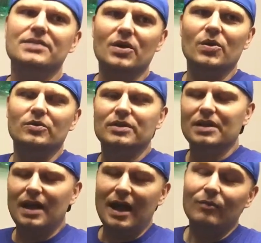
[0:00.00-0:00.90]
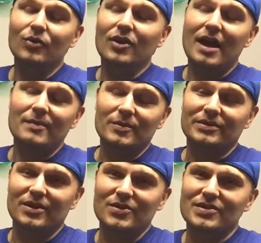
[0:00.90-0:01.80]
So I'm real happy
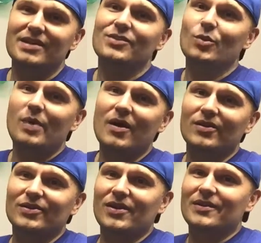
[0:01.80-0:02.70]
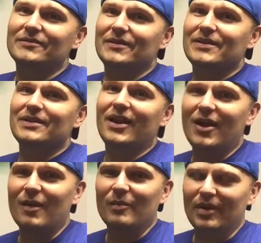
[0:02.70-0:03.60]
with those. No power glove,
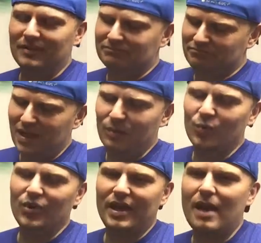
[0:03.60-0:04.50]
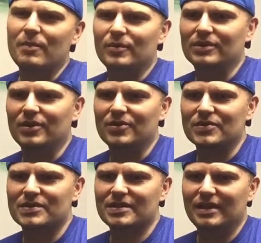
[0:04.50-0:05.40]
but I'm really happy with
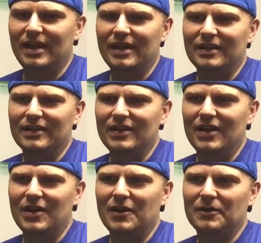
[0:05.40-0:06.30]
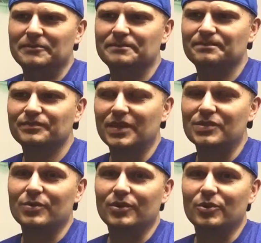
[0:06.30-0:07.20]
those, and
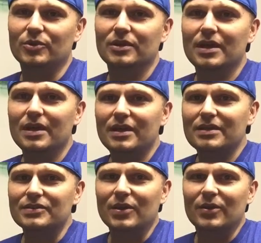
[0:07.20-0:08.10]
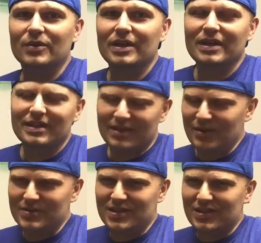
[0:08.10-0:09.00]
it's really cool. So
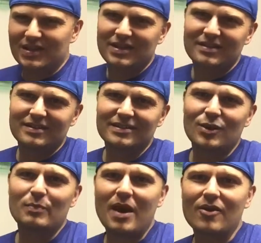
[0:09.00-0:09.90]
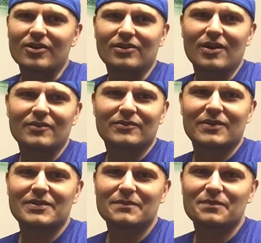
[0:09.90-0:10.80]
it was a near power glove